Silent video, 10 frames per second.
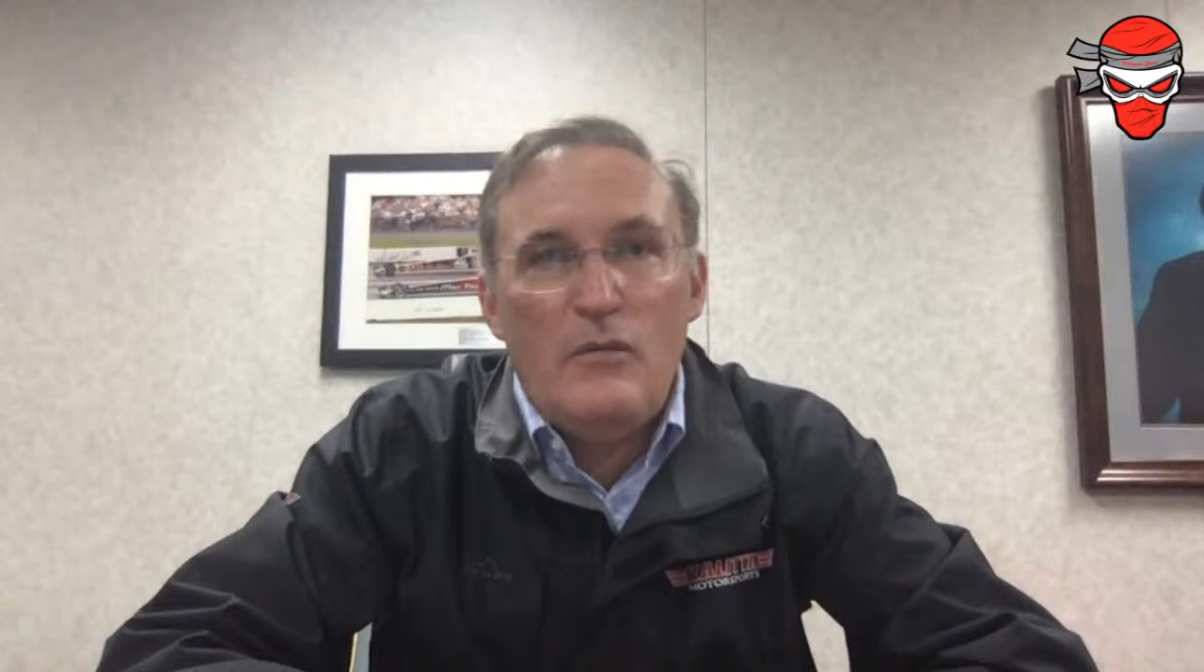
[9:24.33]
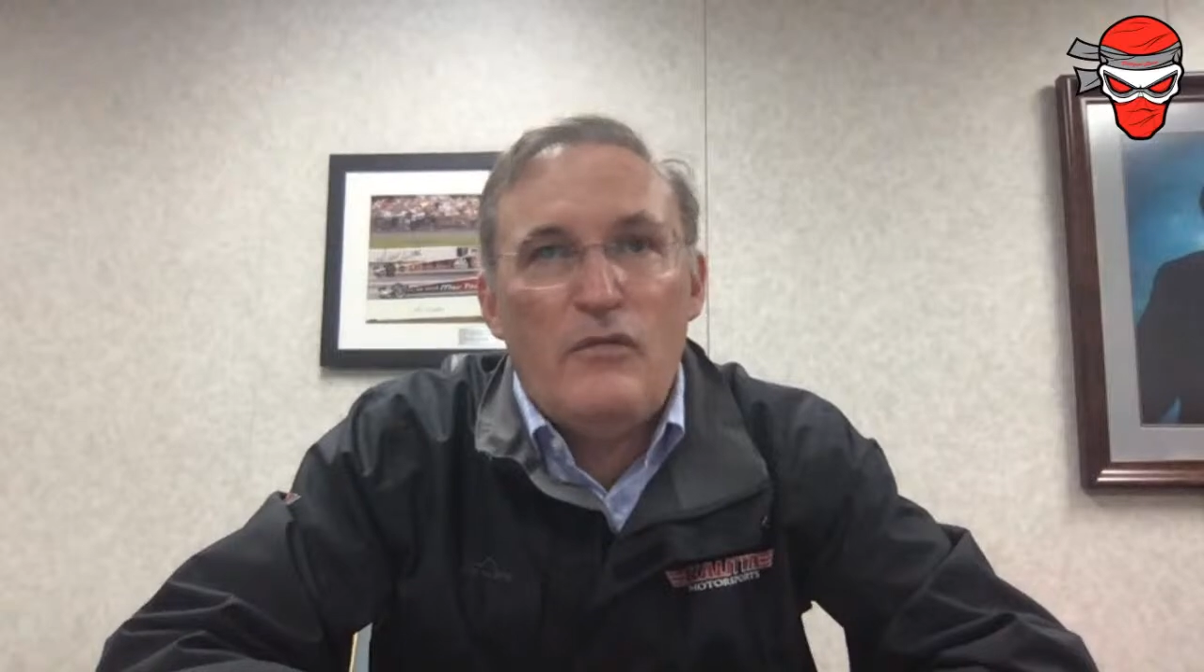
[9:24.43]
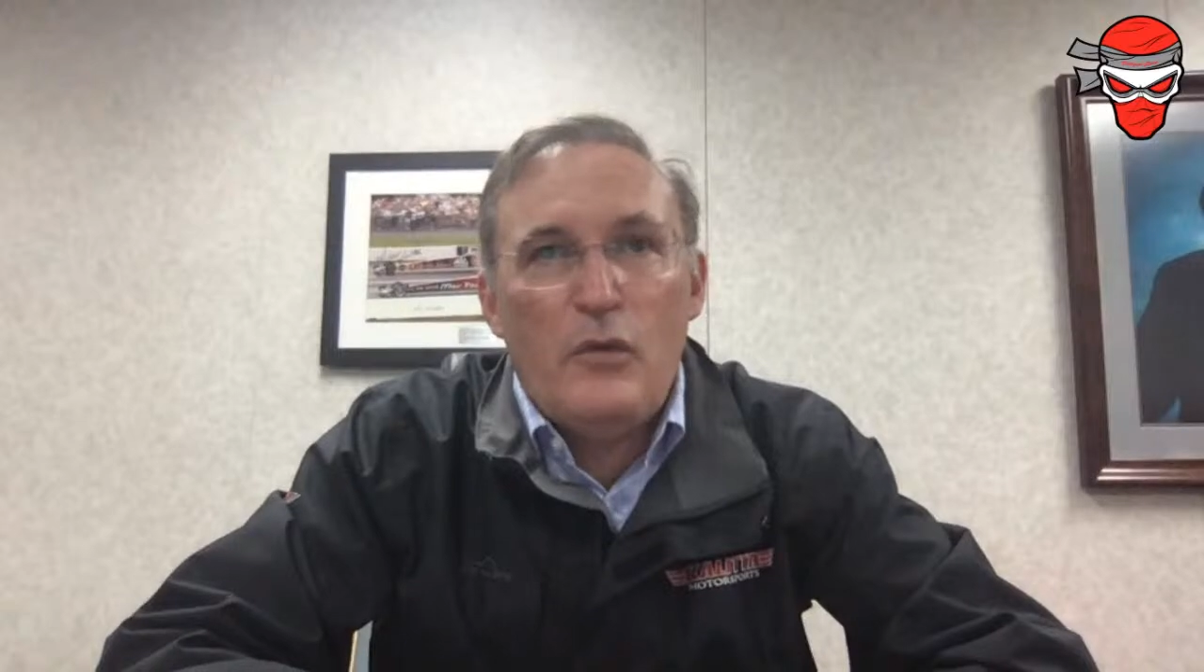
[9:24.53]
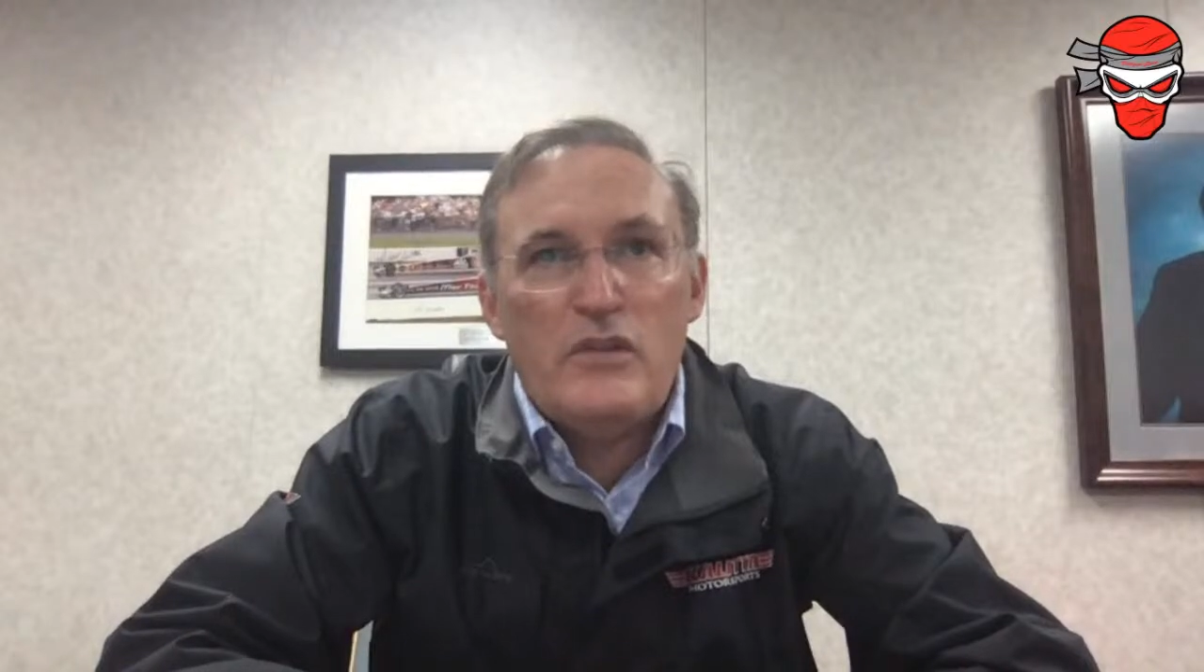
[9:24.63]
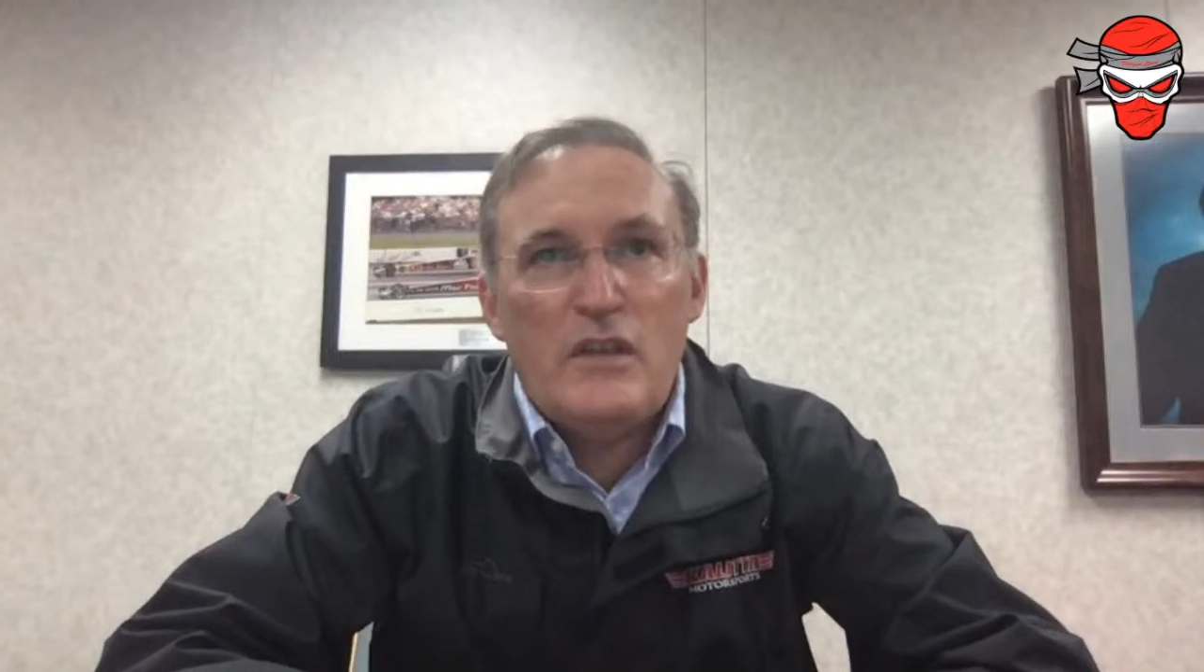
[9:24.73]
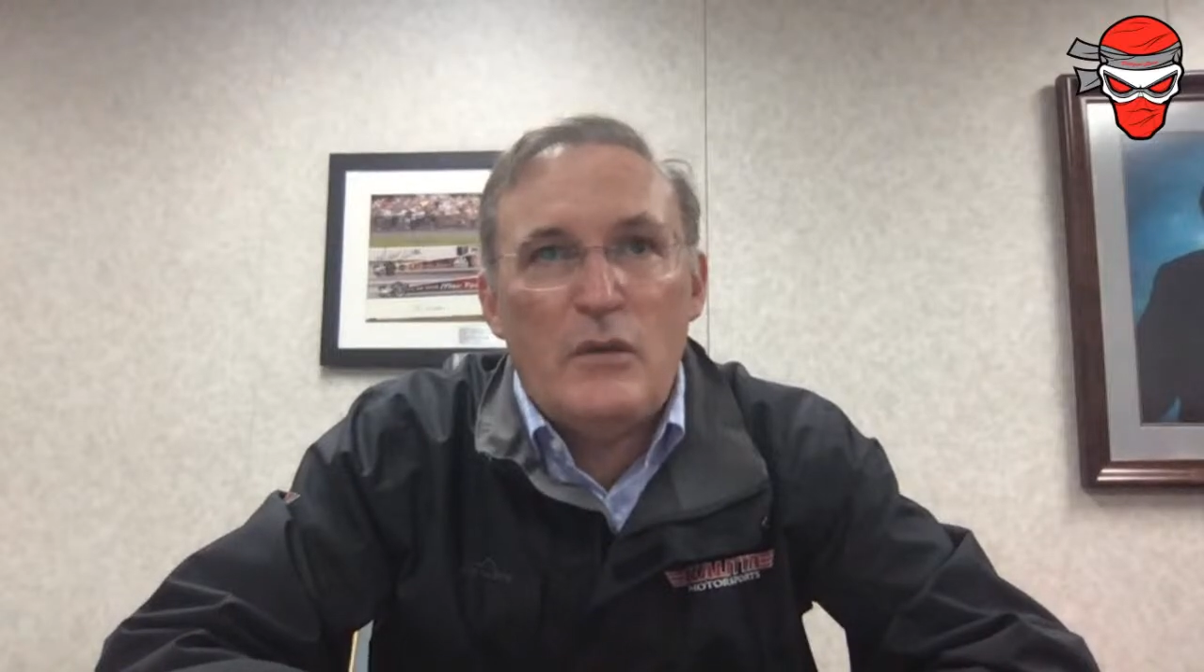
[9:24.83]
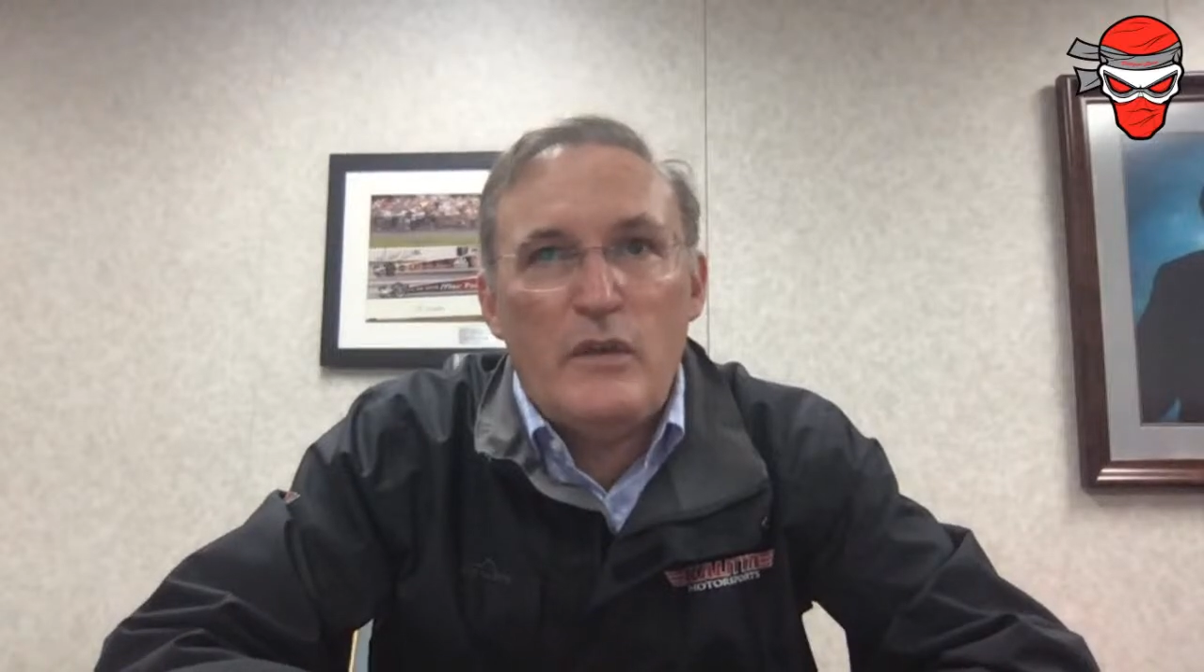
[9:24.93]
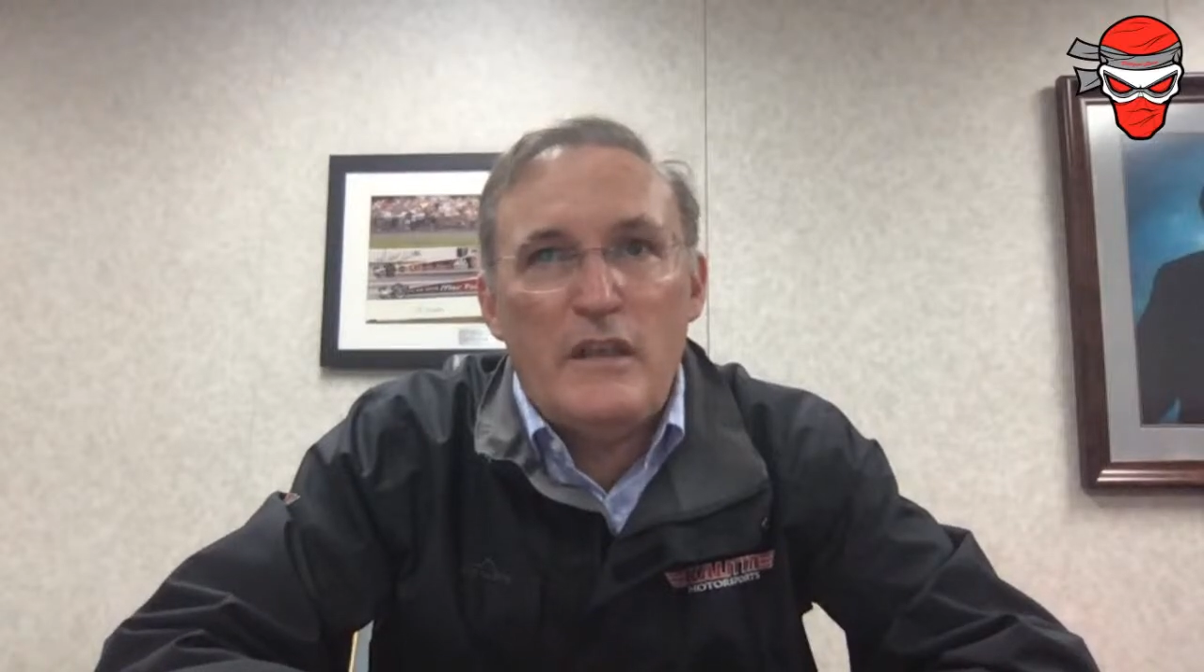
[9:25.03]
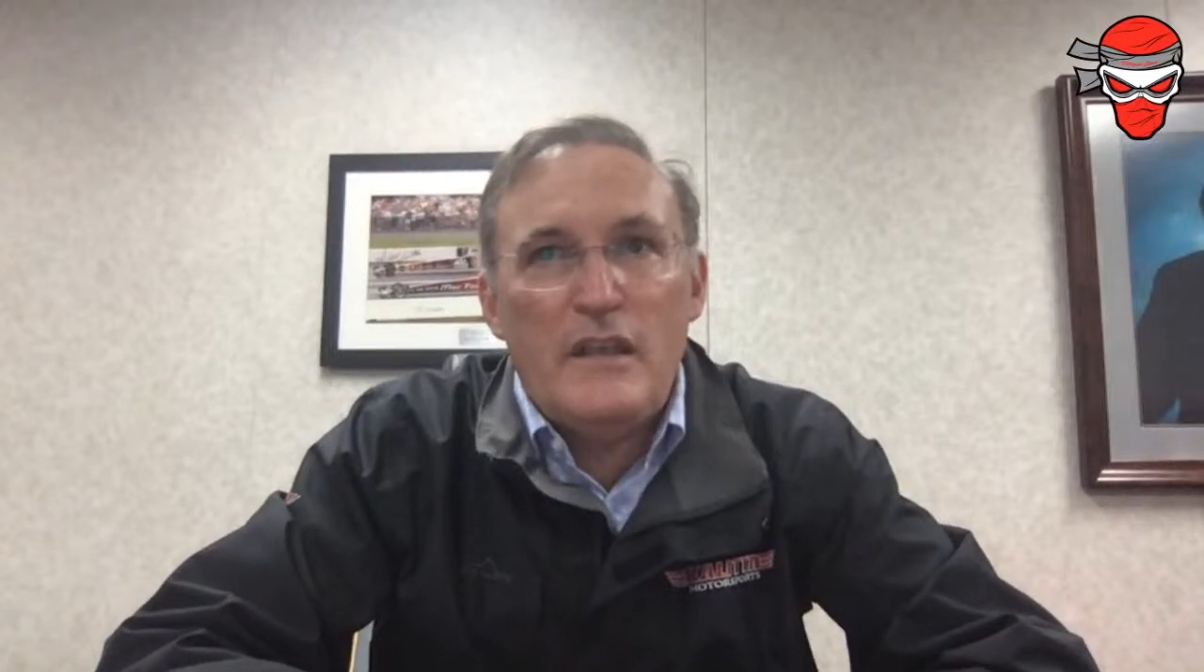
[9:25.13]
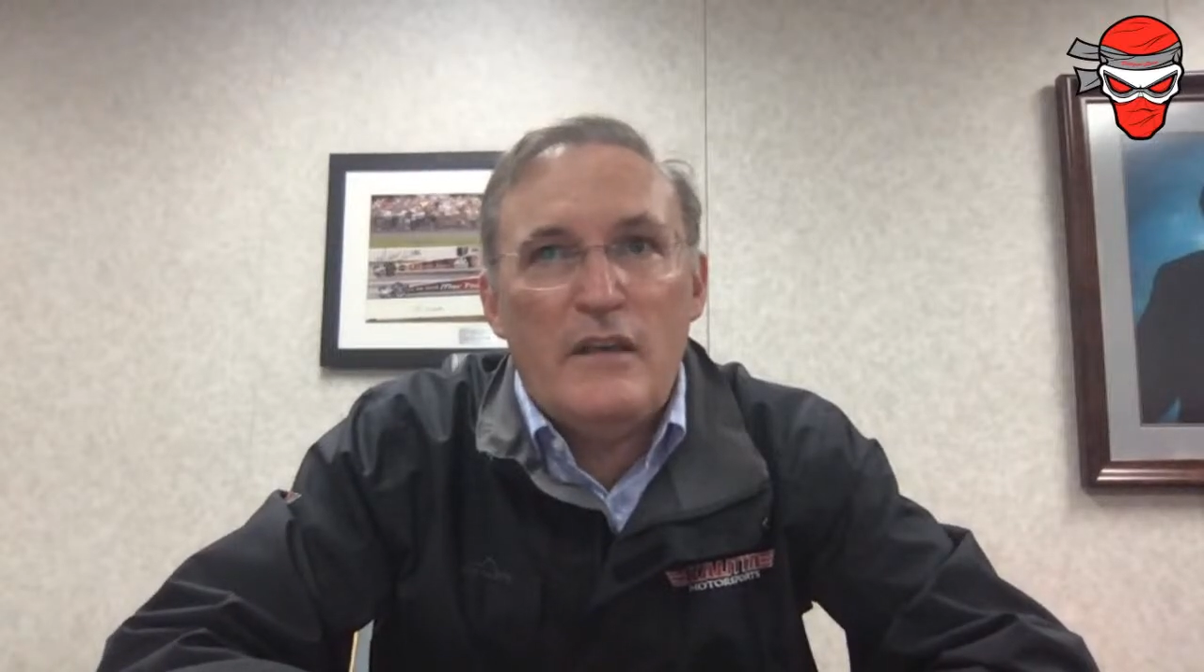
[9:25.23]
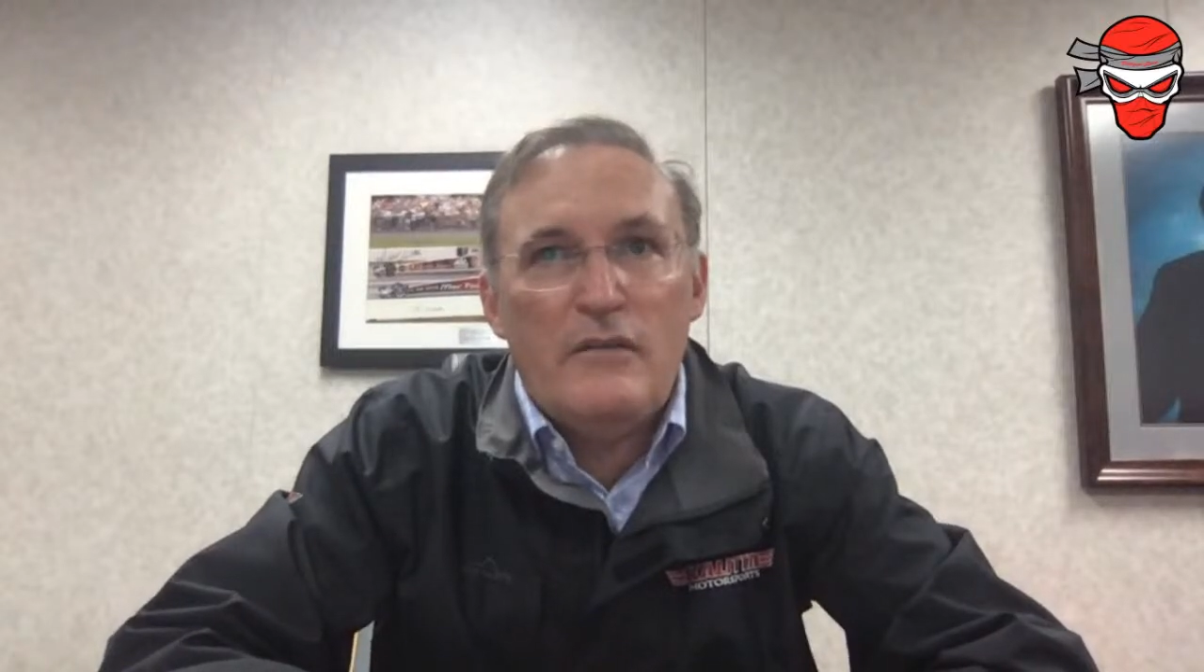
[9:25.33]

fortunately